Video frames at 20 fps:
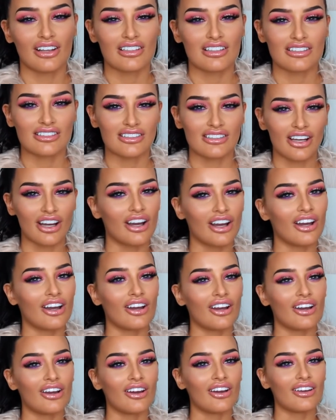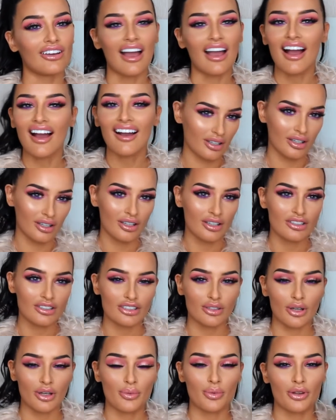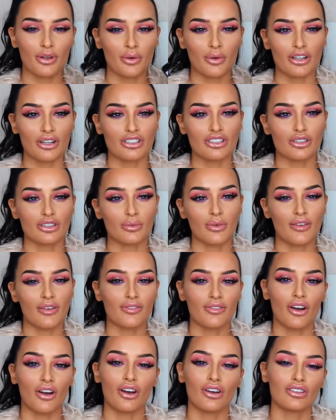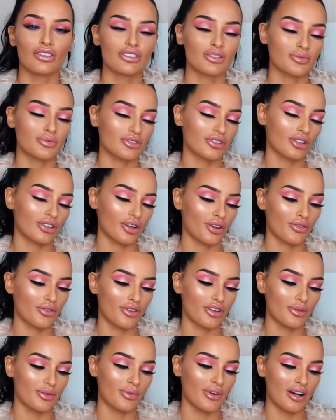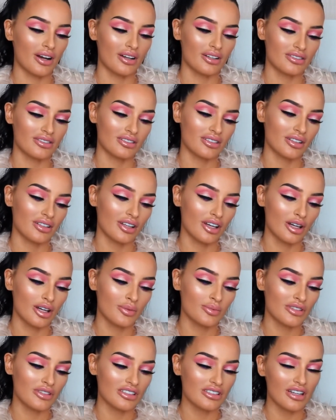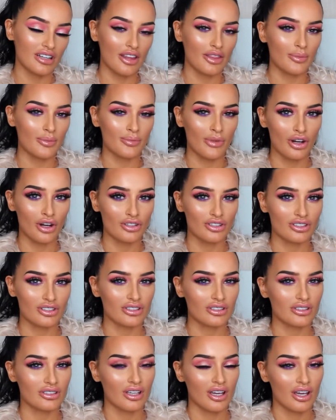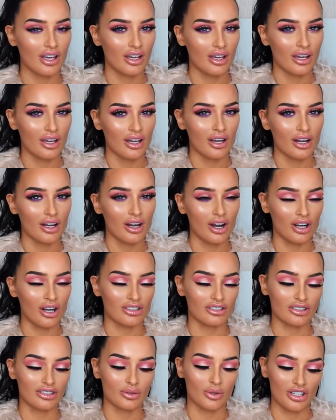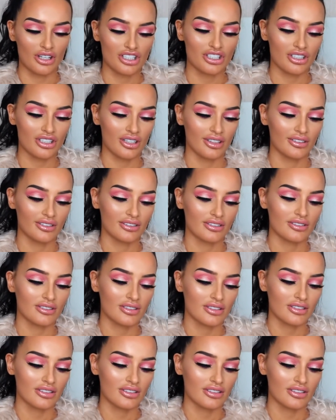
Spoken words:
So yeah, so I put the questions on my phone, so I'm just going to go through them and answer them. These are like the most asked questions.